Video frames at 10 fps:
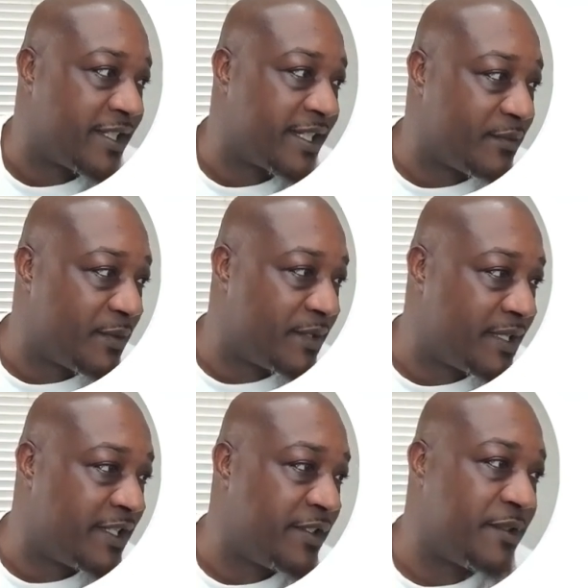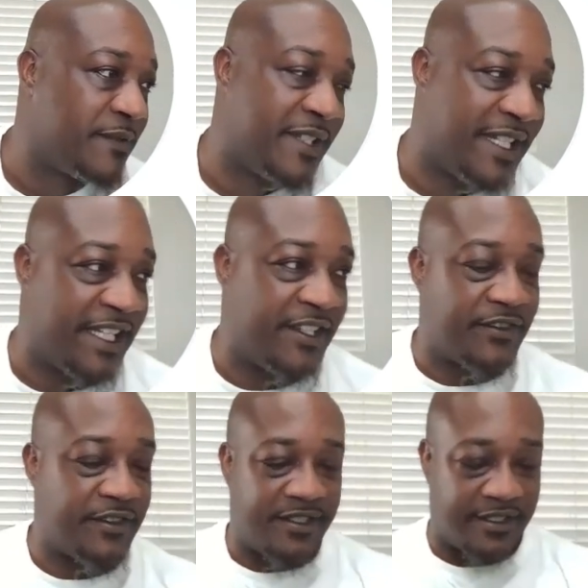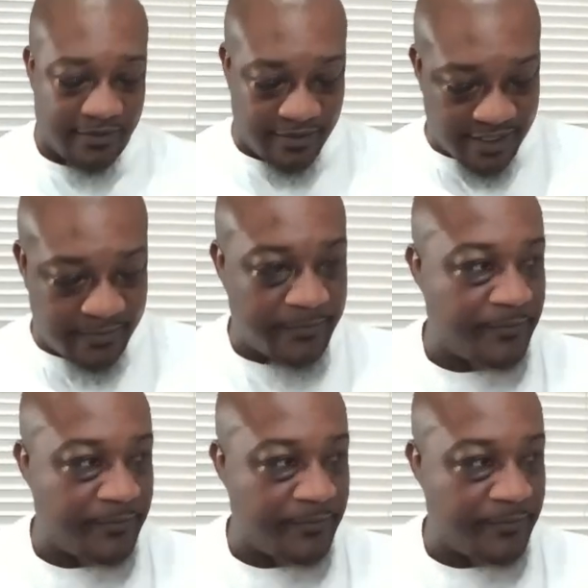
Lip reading: That's what we're gonna use for the interest. Okay.